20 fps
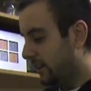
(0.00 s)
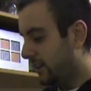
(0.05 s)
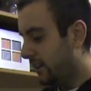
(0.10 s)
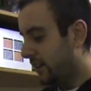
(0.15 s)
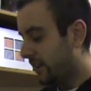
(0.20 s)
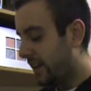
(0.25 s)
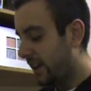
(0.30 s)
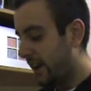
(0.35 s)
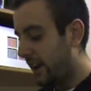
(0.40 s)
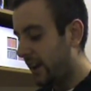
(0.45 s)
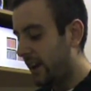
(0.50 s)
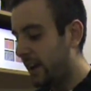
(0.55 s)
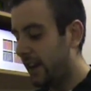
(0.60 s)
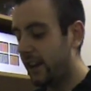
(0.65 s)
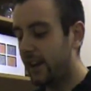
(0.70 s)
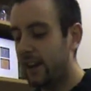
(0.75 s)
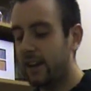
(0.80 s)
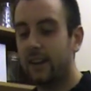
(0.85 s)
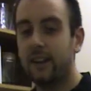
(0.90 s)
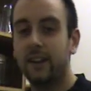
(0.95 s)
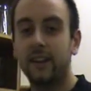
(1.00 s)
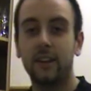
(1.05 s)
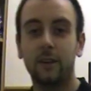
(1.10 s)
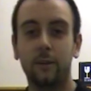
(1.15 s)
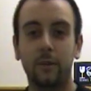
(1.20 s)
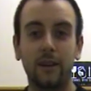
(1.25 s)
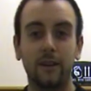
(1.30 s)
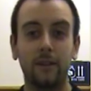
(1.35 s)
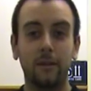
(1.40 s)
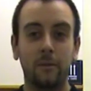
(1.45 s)
Okay.
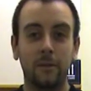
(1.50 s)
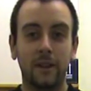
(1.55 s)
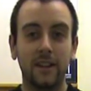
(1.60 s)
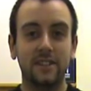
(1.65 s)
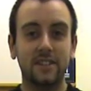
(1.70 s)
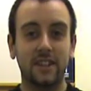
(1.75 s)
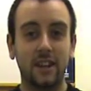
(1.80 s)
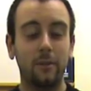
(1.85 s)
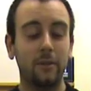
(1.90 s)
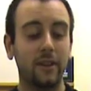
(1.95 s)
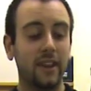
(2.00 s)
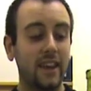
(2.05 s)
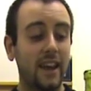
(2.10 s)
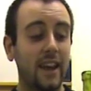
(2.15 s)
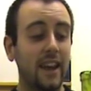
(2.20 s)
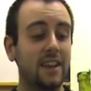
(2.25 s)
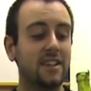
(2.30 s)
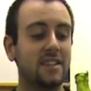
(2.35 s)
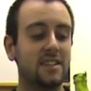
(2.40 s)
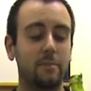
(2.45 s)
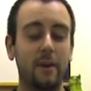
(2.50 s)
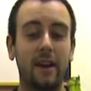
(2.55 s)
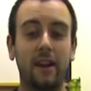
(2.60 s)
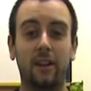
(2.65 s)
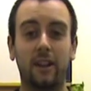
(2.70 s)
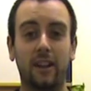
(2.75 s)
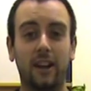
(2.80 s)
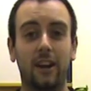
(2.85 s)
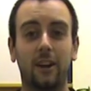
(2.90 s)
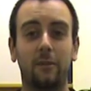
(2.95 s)
Well, let's go and get a
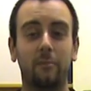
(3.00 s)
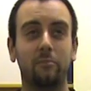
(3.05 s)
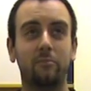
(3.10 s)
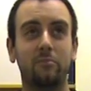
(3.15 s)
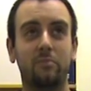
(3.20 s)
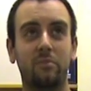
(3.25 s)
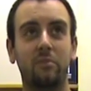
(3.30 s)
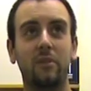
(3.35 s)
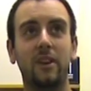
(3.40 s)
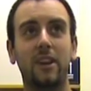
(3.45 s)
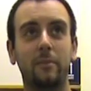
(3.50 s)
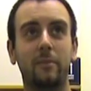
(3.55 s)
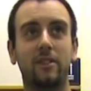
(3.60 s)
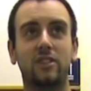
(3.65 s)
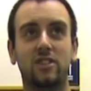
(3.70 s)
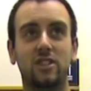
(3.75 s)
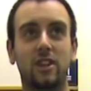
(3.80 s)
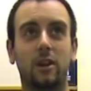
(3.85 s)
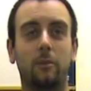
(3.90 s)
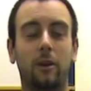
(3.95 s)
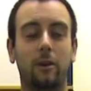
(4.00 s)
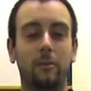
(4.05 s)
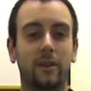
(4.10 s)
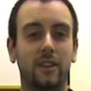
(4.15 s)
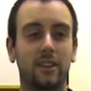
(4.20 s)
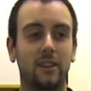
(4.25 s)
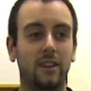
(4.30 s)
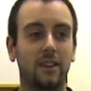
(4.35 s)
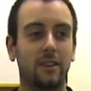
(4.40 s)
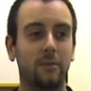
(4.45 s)
smell. I'm pretty much know what I'm
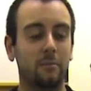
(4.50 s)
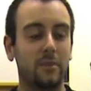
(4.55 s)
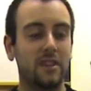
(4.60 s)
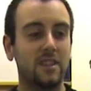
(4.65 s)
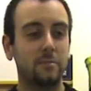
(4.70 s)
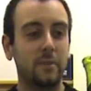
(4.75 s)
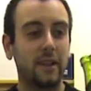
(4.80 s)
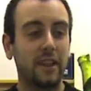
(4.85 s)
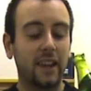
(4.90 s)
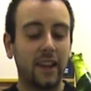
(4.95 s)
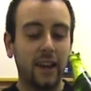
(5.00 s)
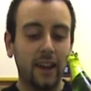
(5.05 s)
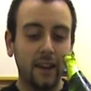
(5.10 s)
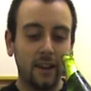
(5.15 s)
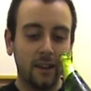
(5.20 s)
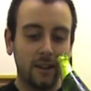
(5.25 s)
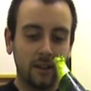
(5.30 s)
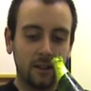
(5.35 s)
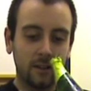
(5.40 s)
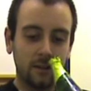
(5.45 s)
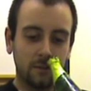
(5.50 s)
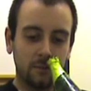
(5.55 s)
going to be smelling here.